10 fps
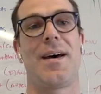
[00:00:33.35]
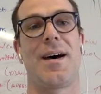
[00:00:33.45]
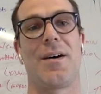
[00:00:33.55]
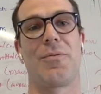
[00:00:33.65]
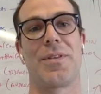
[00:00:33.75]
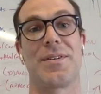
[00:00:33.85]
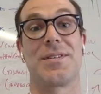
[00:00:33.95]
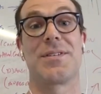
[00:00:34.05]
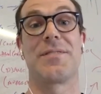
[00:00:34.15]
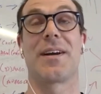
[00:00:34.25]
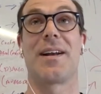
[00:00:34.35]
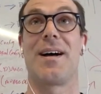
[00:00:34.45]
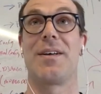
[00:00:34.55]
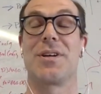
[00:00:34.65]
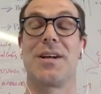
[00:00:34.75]
with assistive
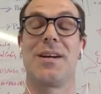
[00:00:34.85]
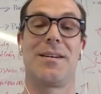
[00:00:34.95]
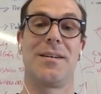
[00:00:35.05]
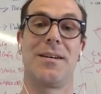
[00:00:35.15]
technology.